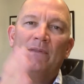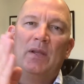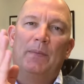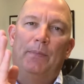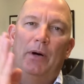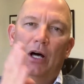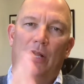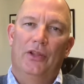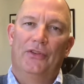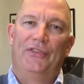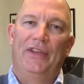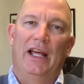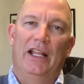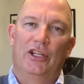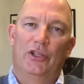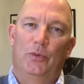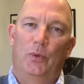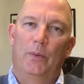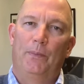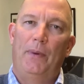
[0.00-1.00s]
Paul and
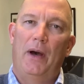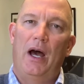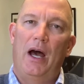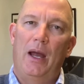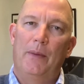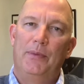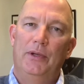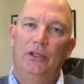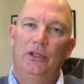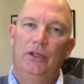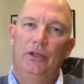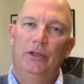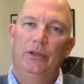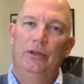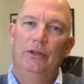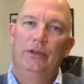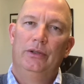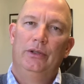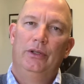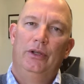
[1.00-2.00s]
Silas were popular
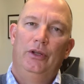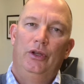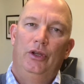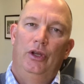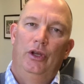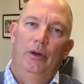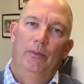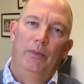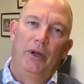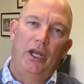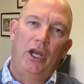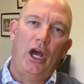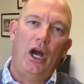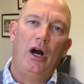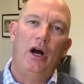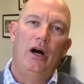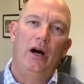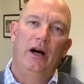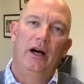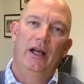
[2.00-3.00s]

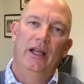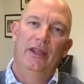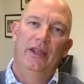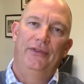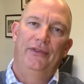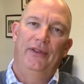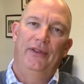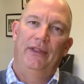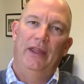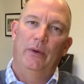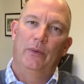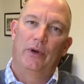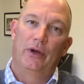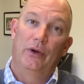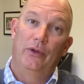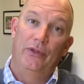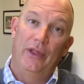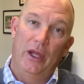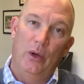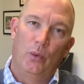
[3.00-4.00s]
because
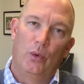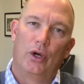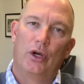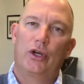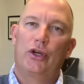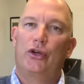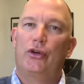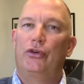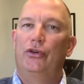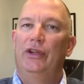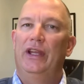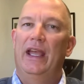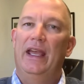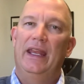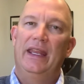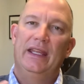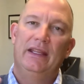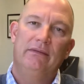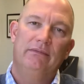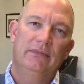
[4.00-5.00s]
were
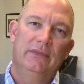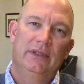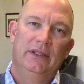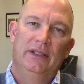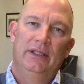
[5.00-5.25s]
creating